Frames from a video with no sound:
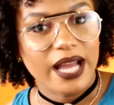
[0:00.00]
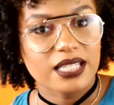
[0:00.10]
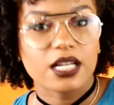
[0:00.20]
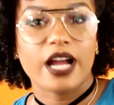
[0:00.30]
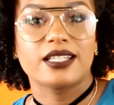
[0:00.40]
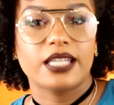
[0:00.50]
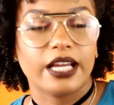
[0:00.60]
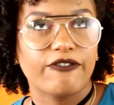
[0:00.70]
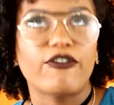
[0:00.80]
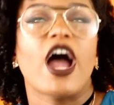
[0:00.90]
scars
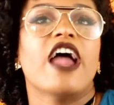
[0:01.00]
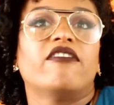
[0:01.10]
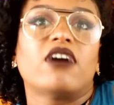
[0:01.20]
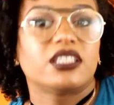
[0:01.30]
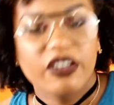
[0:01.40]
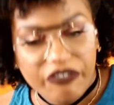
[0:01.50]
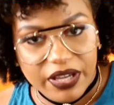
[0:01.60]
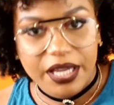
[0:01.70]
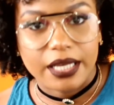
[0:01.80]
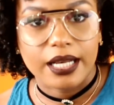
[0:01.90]
take forever to
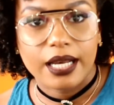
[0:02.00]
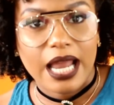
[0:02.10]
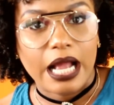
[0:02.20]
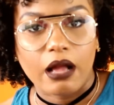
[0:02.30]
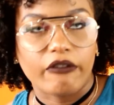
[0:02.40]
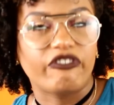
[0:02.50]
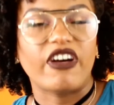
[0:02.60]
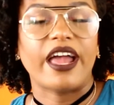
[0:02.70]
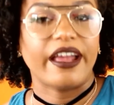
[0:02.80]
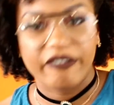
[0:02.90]
fade, like
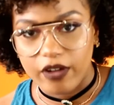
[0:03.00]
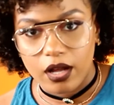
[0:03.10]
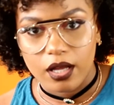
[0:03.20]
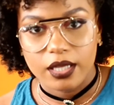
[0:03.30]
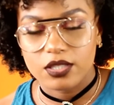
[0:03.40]
forever.